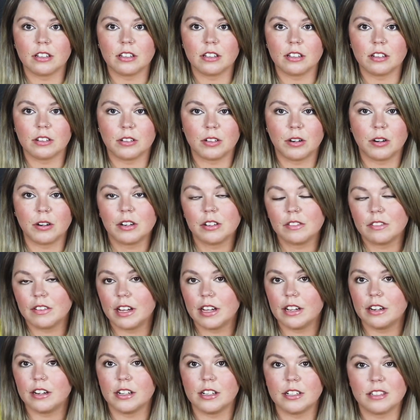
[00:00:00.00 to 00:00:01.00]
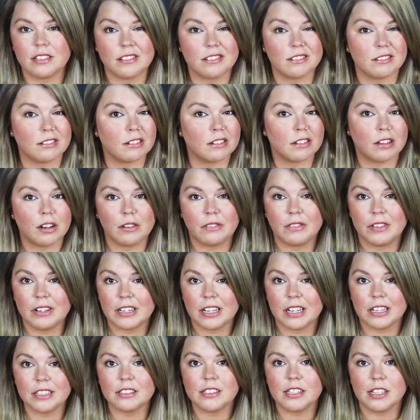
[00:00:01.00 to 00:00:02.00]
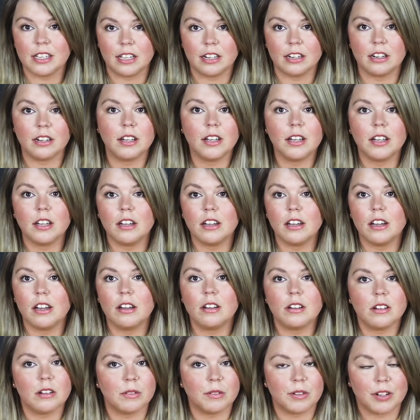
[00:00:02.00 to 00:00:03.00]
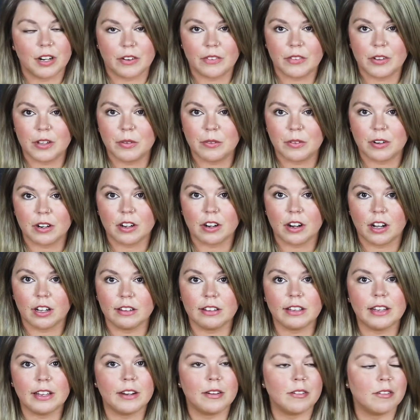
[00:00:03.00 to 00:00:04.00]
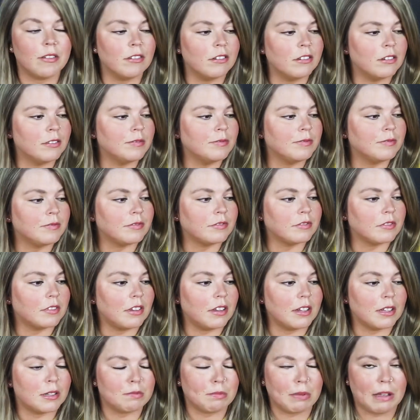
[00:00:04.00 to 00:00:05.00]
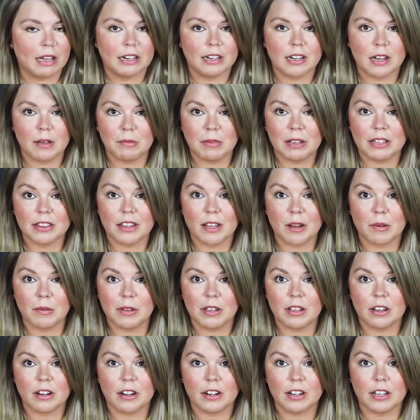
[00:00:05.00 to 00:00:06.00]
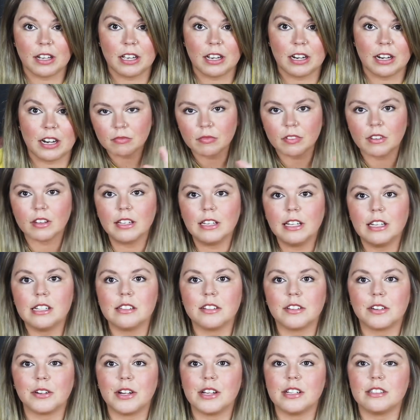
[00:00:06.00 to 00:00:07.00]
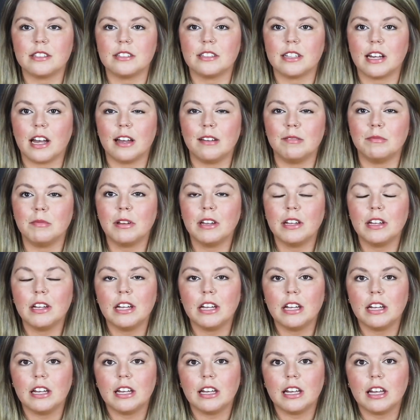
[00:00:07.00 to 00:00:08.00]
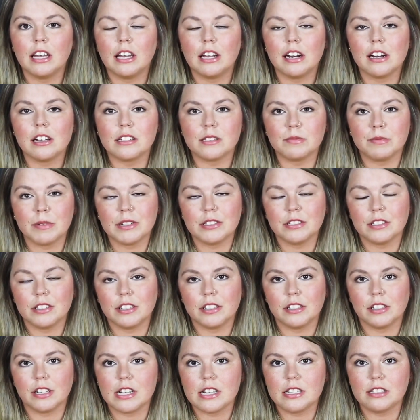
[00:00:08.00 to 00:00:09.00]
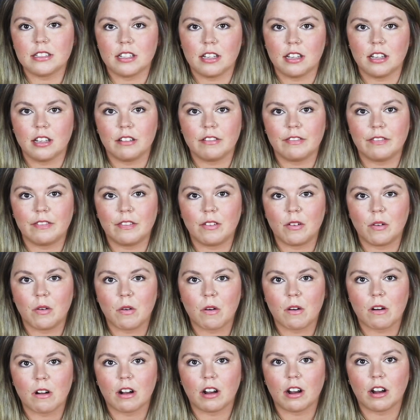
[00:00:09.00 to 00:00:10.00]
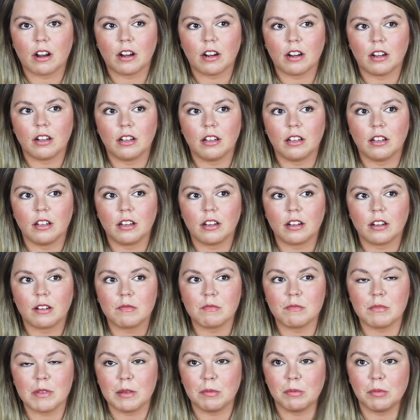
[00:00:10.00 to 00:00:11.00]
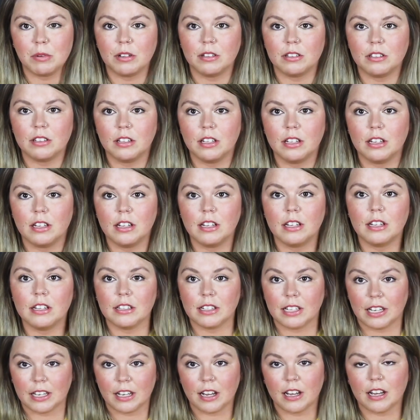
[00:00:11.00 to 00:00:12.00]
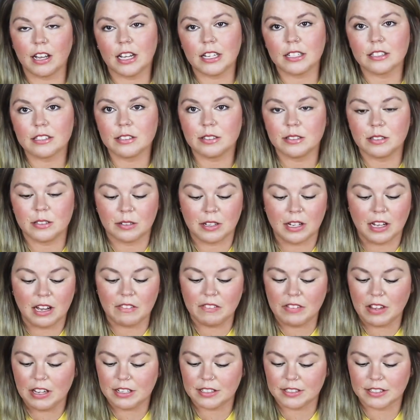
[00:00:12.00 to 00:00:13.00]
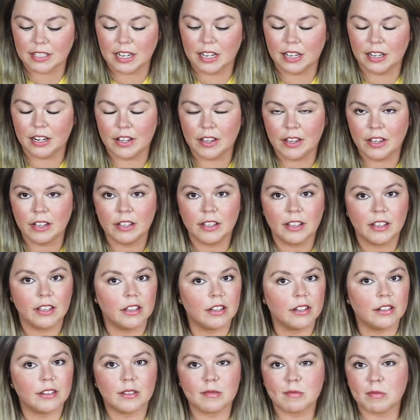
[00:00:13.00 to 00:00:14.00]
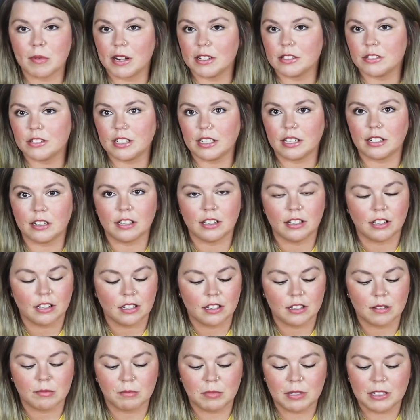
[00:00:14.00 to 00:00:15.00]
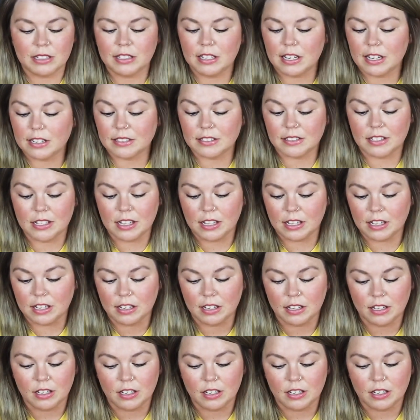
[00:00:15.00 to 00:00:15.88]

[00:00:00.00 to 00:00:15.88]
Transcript: coronavirus, COVID-19, whatever you want to call it, this pandemic that we are in, it's a crazy time. And especially crazy for people like us who have anxiety, depression, PTSD.